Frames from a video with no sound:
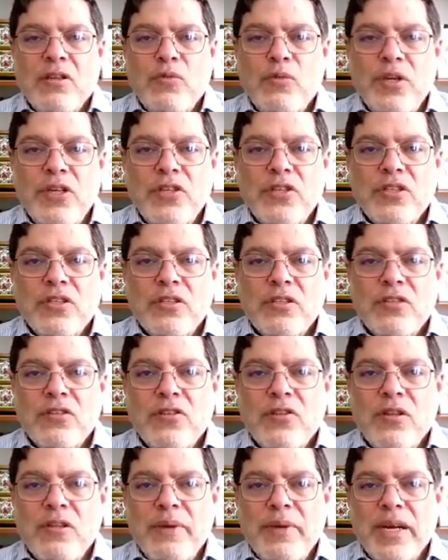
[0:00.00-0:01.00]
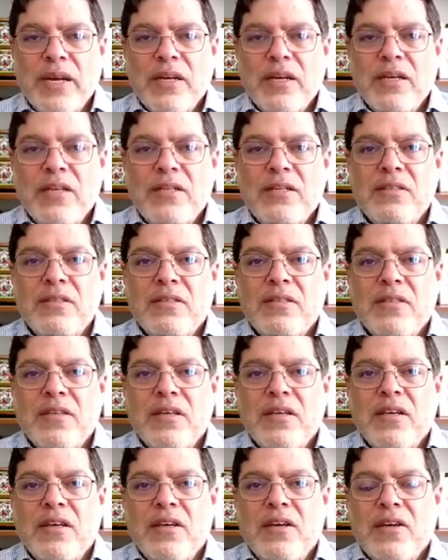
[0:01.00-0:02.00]
the region. So the Americans
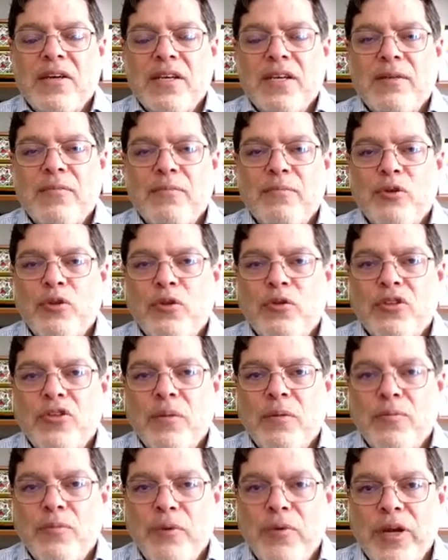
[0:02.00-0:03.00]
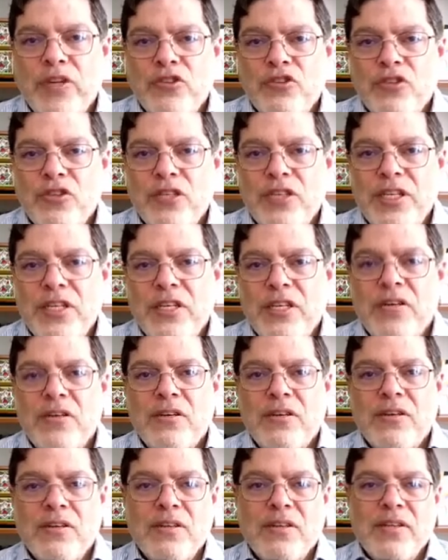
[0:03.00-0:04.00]
can put some pressure
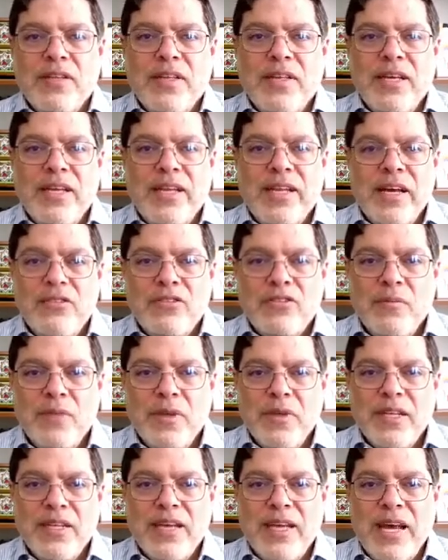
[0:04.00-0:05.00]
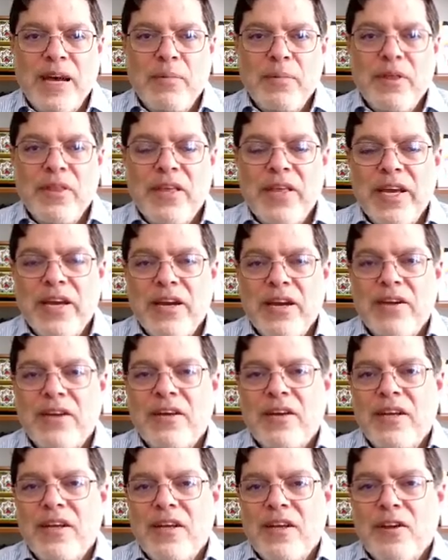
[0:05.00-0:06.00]
here. They allow something to happen
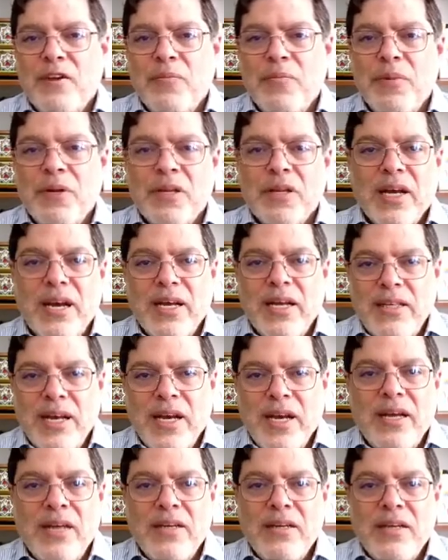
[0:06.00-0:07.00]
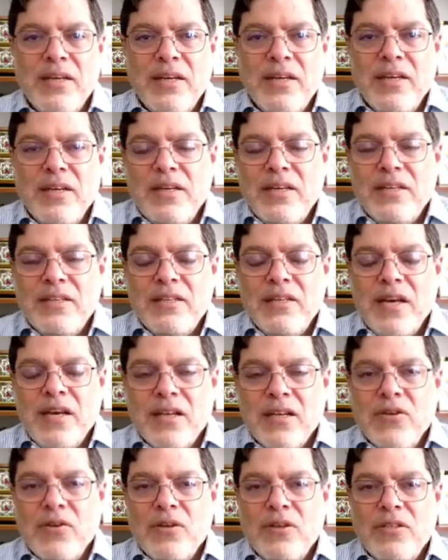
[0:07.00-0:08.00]
there. But Qatar is
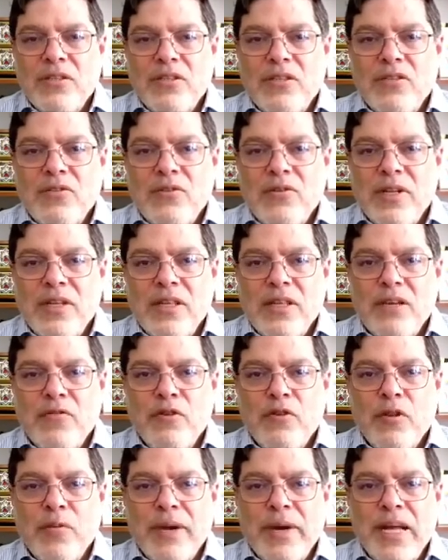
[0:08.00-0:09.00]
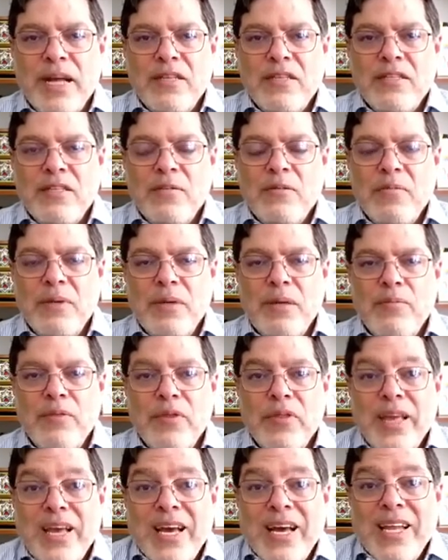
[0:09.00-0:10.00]
not going to do anything for the Palestinian
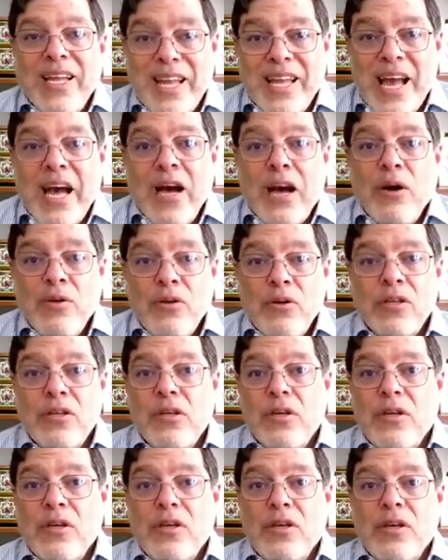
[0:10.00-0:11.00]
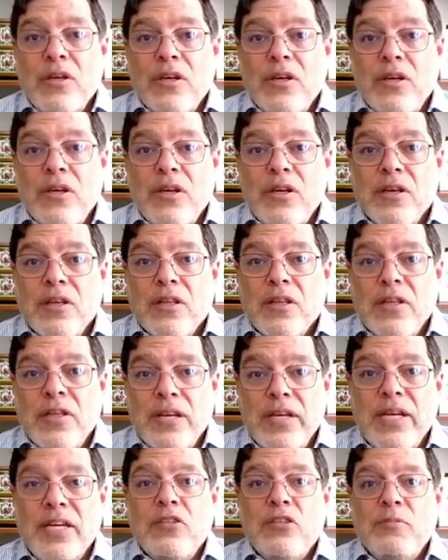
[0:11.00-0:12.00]
people. They allowed
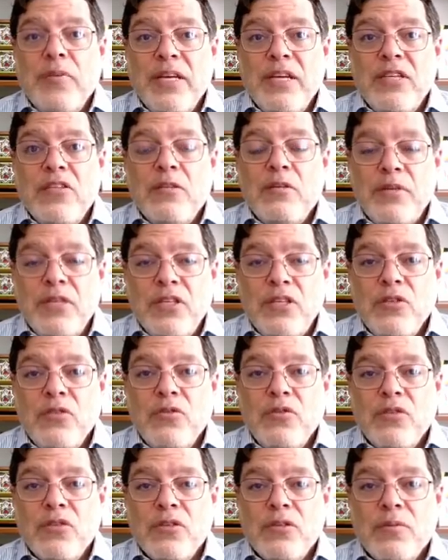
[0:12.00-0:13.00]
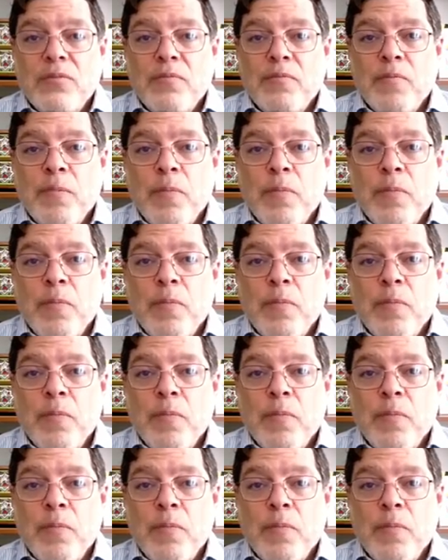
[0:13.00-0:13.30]
their airspace to be used,